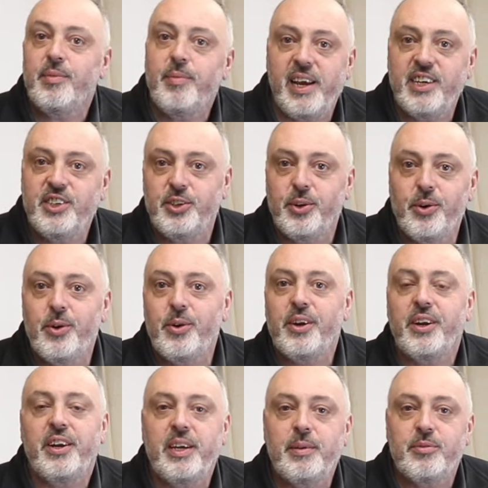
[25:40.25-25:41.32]
to make sure
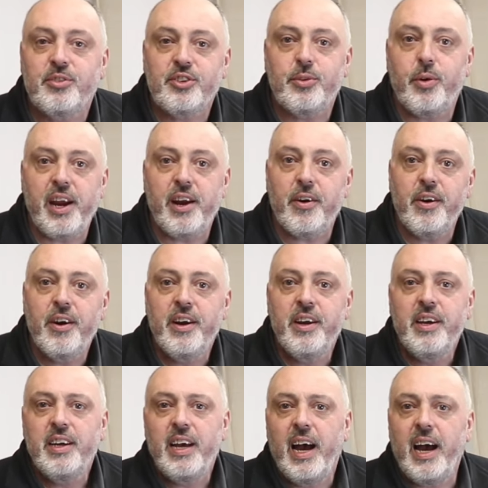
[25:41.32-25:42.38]
that I'm square
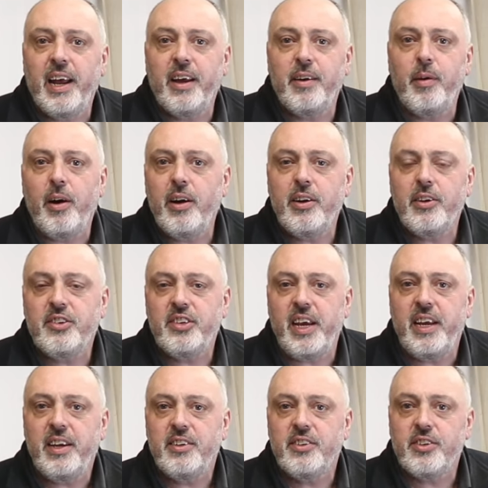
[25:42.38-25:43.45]
and I'm all set.